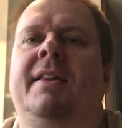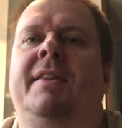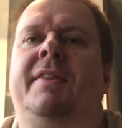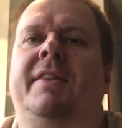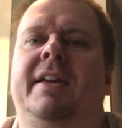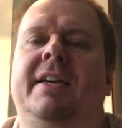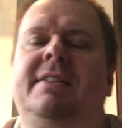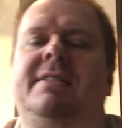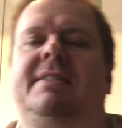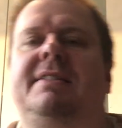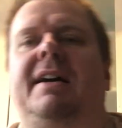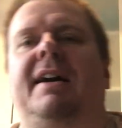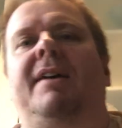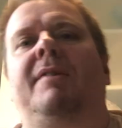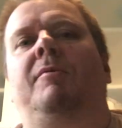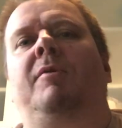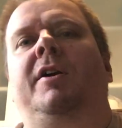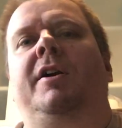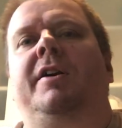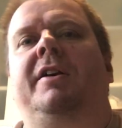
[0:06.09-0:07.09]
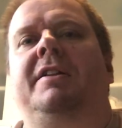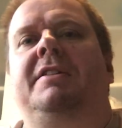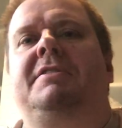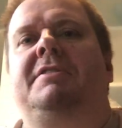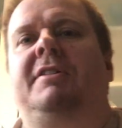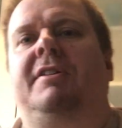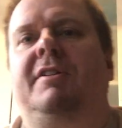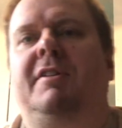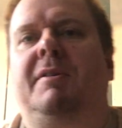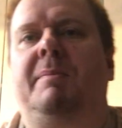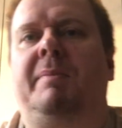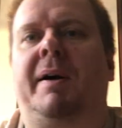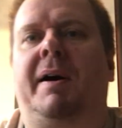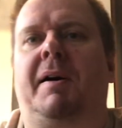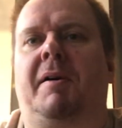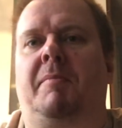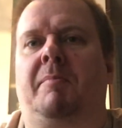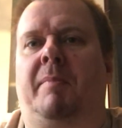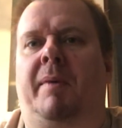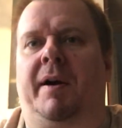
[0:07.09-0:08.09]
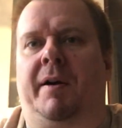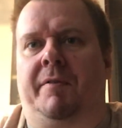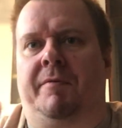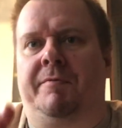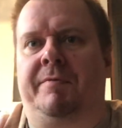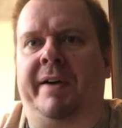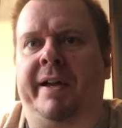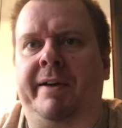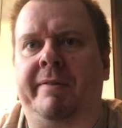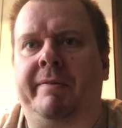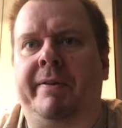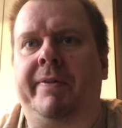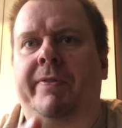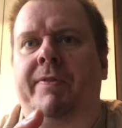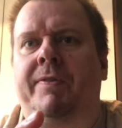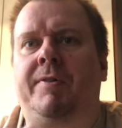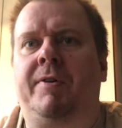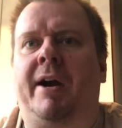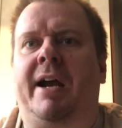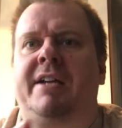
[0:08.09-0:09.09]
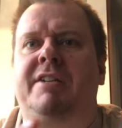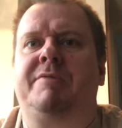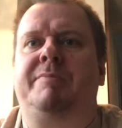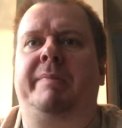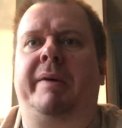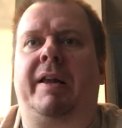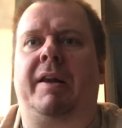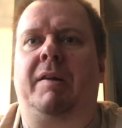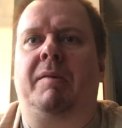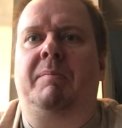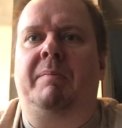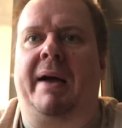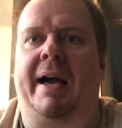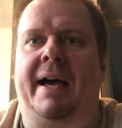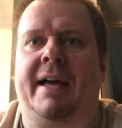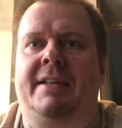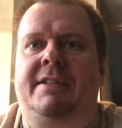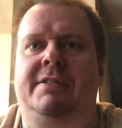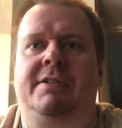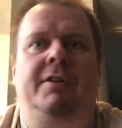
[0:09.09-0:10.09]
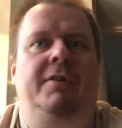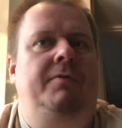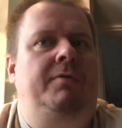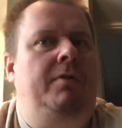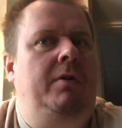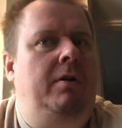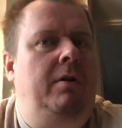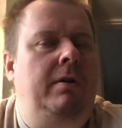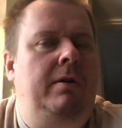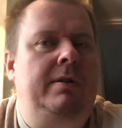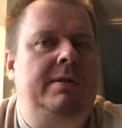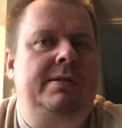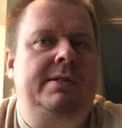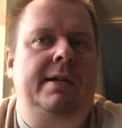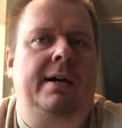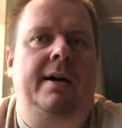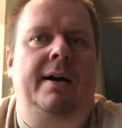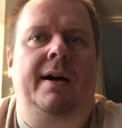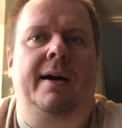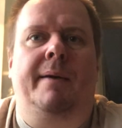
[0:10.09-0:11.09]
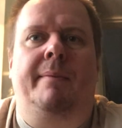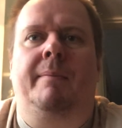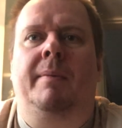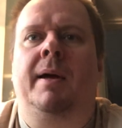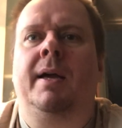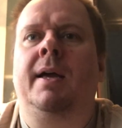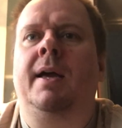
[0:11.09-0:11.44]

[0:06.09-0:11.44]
This time we're going to talk about my favorite thrash metal band of all time.